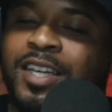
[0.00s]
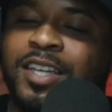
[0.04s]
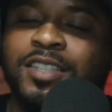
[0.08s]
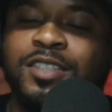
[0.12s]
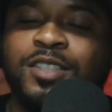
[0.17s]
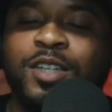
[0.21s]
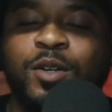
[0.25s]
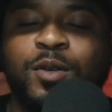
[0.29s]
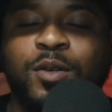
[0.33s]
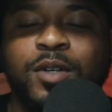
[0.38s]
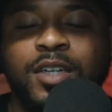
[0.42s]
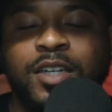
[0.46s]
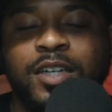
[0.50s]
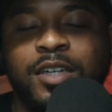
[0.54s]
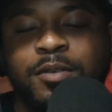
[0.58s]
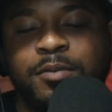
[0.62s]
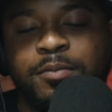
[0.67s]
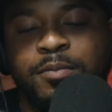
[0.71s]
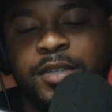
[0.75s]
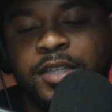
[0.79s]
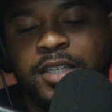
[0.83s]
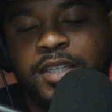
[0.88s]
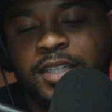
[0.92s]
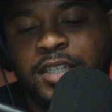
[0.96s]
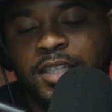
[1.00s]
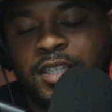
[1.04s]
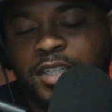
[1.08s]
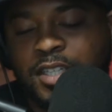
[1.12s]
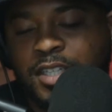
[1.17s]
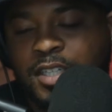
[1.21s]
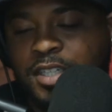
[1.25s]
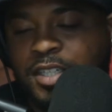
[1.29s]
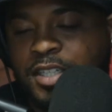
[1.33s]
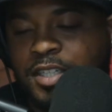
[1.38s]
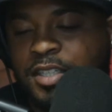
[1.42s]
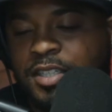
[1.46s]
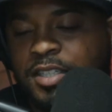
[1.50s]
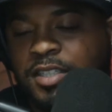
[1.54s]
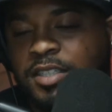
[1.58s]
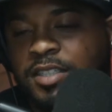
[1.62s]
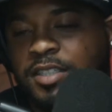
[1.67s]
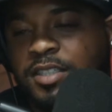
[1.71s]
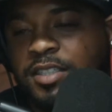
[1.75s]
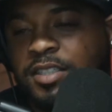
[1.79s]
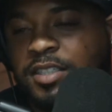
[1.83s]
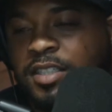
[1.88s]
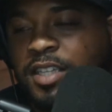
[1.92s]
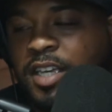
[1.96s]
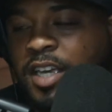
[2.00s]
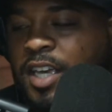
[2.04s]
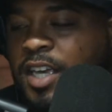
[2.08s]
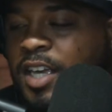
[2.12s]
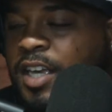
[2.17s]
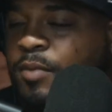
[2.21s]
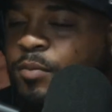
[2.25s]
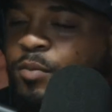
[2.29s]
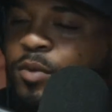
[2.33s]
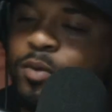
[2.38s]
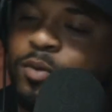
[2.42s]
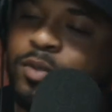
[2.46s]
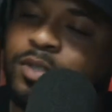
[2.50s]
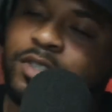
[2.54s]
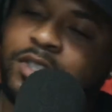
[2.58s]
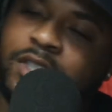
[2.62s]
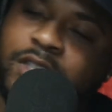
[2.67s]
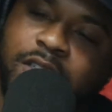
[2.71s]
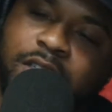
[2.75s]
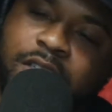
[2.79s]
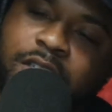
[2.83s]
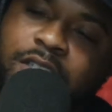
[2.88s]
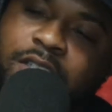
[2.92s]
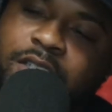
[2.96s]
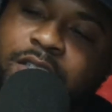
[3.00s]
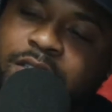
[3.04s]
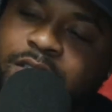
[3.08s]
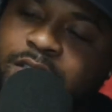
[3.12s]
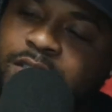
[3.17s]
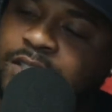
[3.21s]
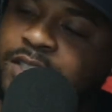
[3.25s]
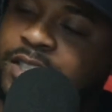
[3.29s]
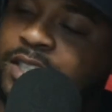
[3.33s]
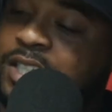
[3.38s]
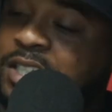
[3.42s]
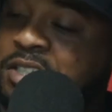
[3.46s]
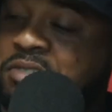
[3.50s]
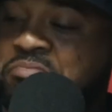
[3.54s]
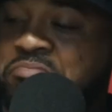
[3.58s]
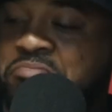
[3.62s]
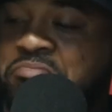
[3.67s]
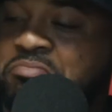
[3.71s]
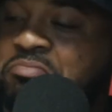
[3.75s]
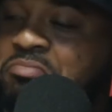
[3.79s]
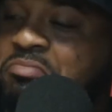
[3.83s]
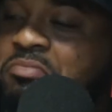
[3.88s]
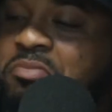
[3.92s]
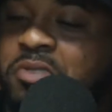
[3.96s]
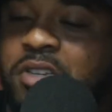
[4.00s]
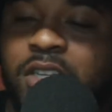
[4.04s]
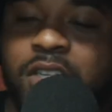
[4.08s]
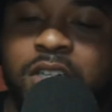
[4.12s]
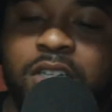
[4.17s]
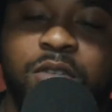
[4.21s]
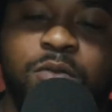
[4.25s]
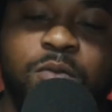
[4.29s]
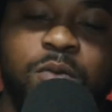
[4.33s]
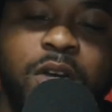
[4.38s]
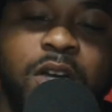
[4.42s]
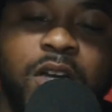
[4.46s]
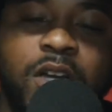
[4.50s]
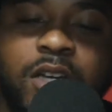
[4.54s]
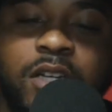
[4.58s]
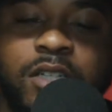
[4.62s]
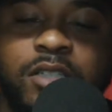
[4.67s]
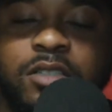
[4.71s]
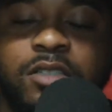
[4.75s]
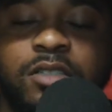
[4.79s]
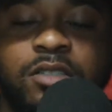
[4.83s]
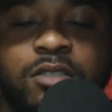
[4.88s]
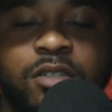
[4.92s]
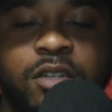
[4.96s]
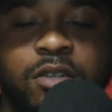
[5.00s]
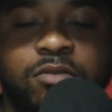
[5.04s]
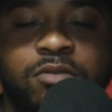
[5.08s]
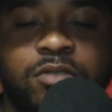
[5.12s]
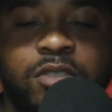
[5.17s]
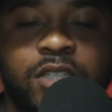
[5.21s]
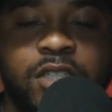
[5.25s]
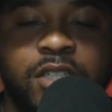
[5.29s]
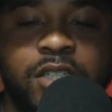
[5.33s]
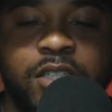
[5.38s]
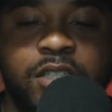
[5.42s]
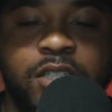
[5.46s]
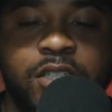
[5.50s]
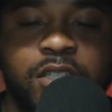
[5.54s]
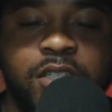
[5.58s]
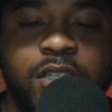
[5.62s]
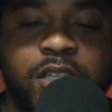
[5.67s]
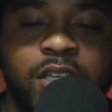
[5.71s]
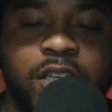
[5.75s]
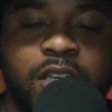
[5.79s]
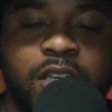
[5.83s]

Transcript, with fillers: So uh me and uh Cam, we was uh in the garage, you know, chilling,